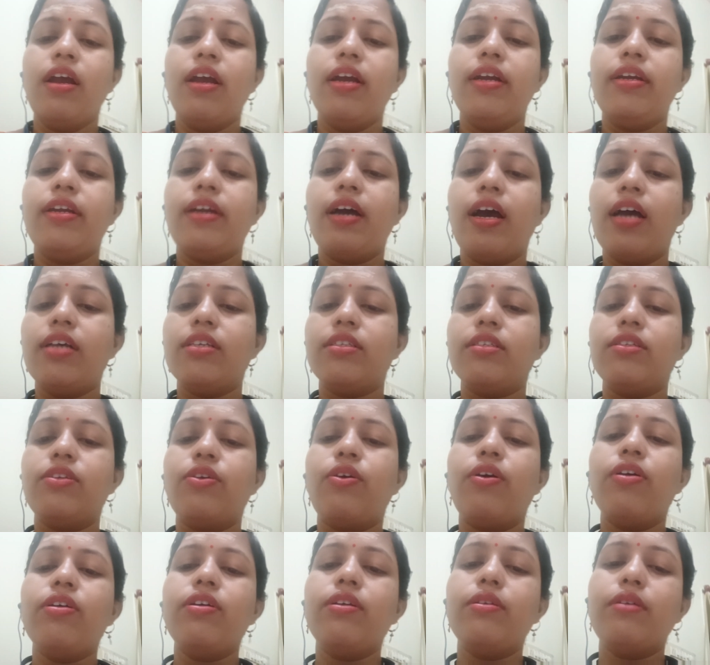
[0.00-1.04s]
It has
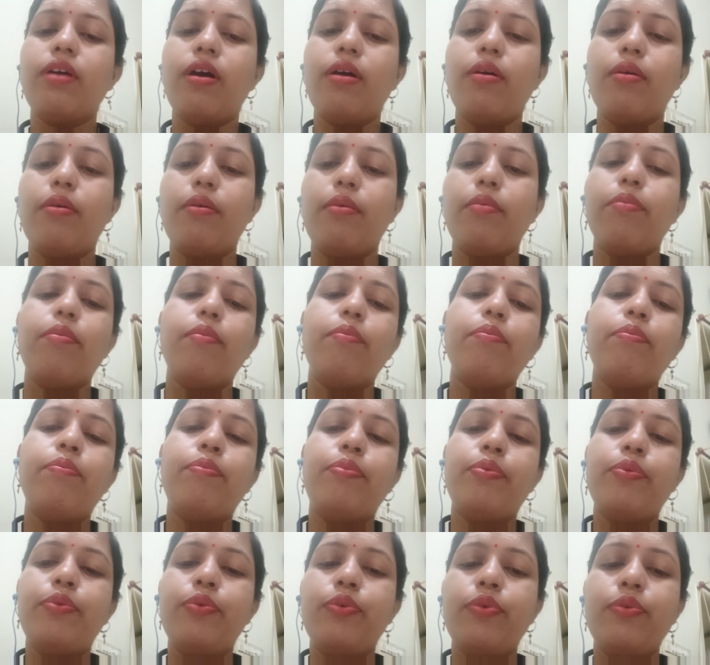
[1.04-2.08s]
not
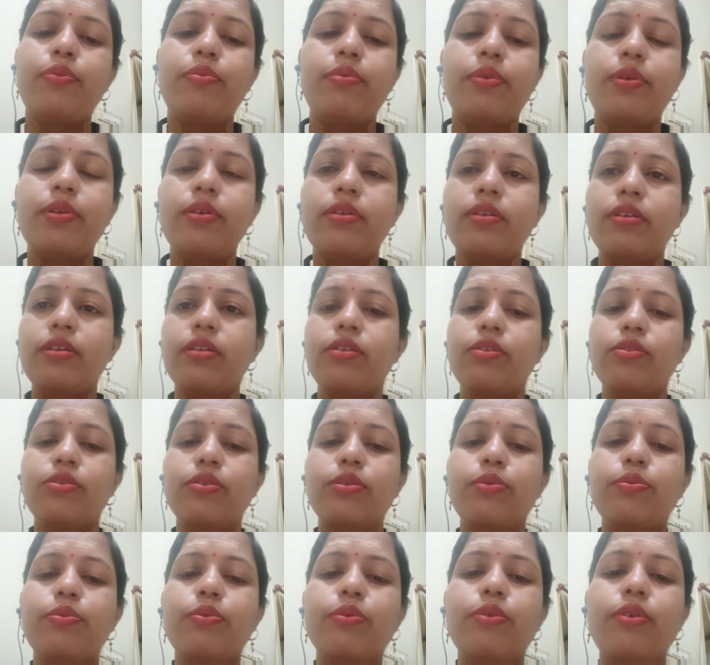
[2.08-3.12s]
proved
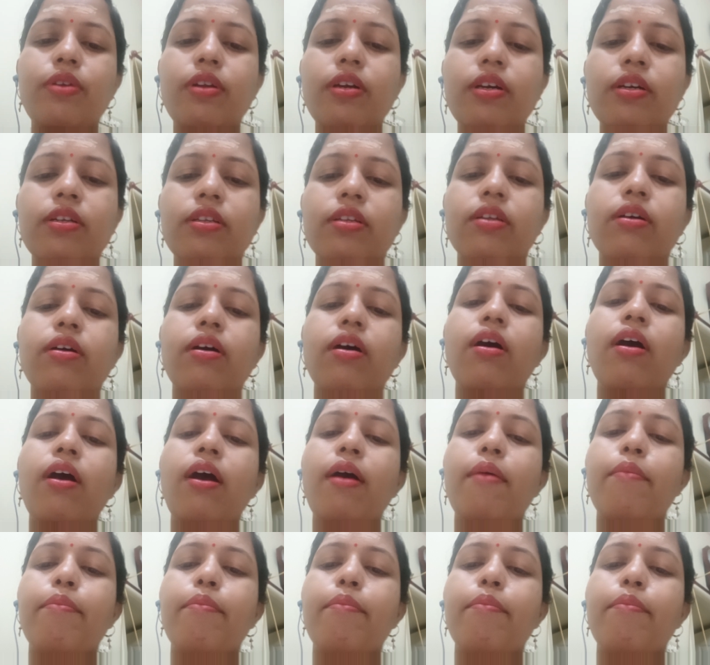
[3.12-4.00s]
useful in the